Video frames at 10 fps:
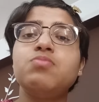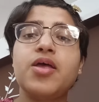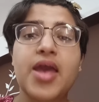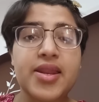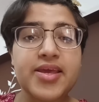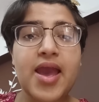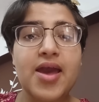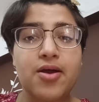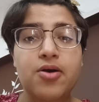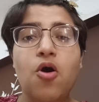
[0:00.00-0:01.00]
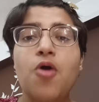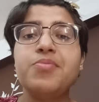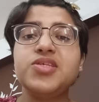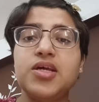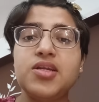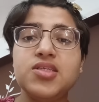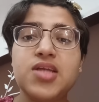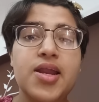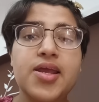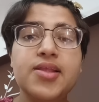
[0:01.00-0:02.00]
any error or
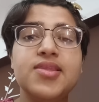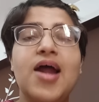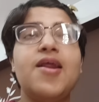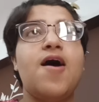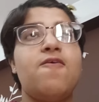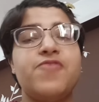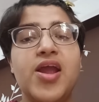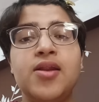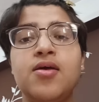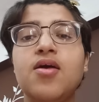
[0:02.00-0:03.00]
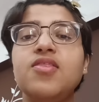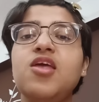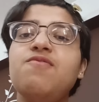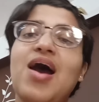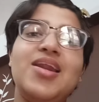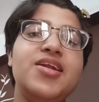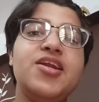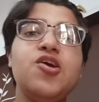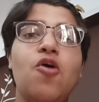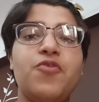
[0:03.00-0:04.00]
misunderstanding that affect the
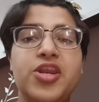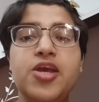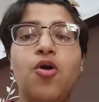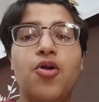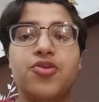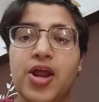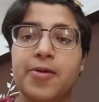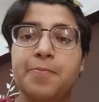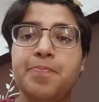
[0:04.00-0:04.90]
validity of any contract.